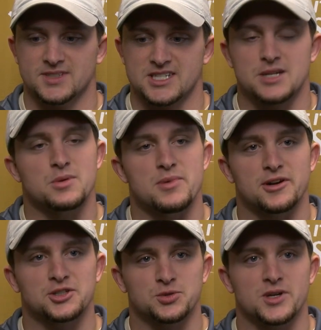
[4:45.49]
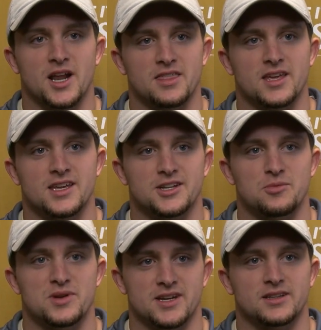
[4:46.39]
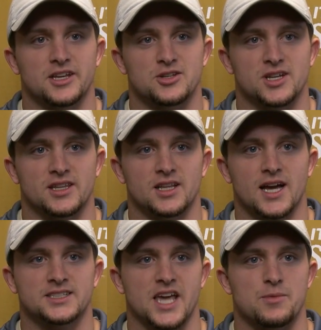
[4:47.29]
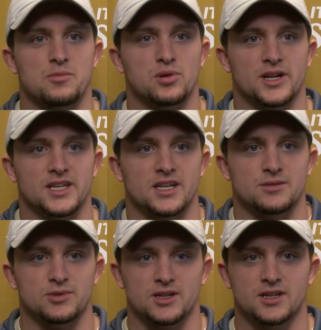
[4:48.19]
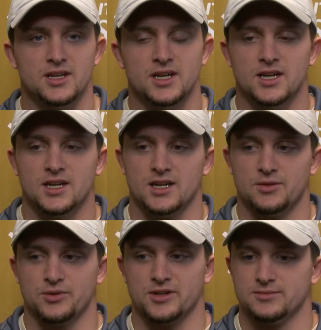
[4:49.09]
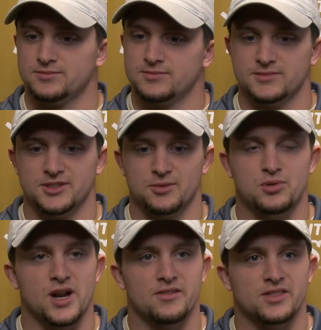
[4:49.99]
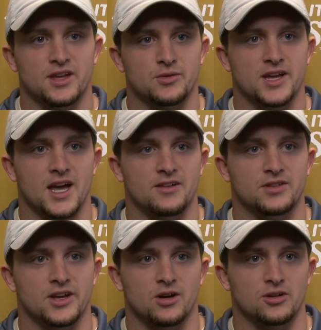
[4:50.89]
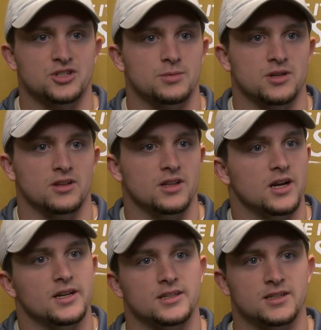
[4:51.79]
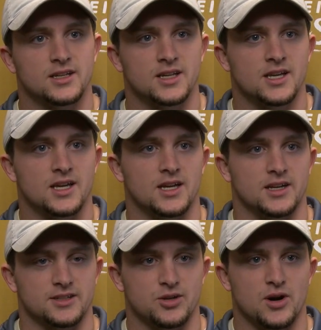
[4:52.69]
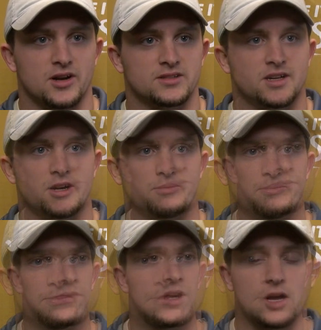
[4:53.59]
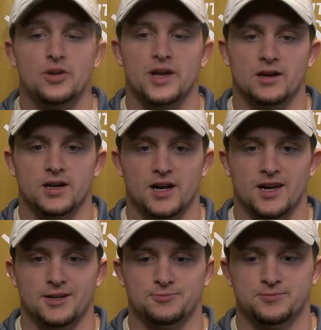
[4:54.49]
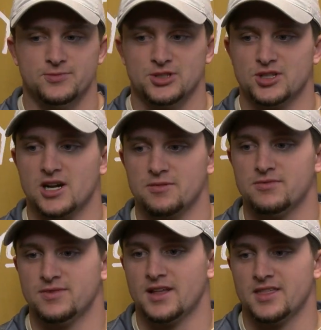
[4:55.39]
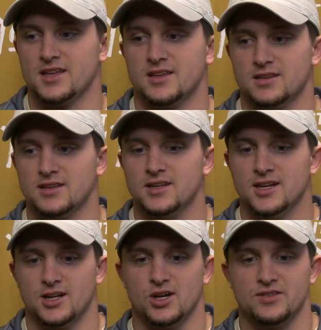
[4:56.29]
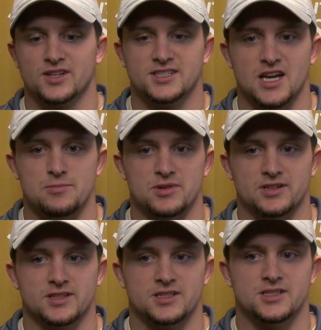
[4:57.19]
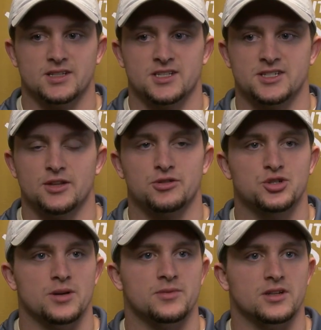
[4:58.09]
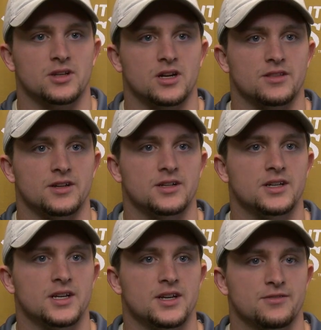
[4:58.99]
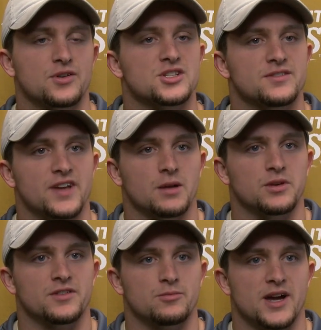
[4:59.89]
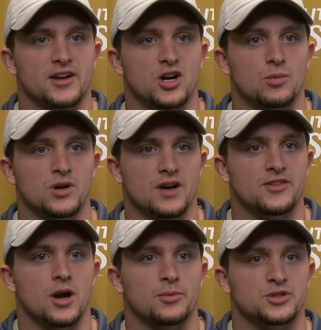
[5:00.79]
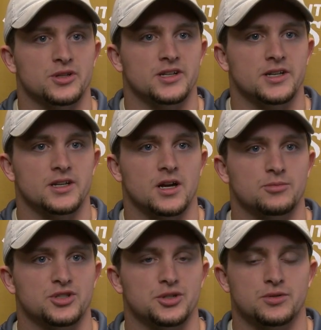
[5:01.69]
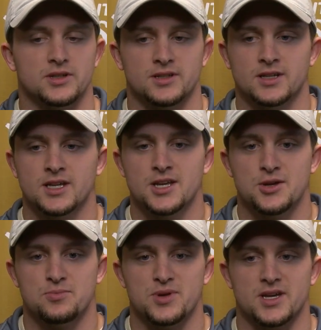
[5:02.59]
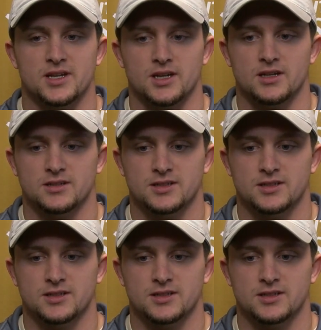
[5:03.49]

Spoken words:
it's going to be bittersweet, I think, you know, being, like you said, the last game we play together, but we're going to, you know, put everything we have, lay all our chips on the line, and go out on top. Oh, yeah, there's a lot of excitement. It's another trip that a lot of the friends and family from back home will have the opportunity to come to, and being a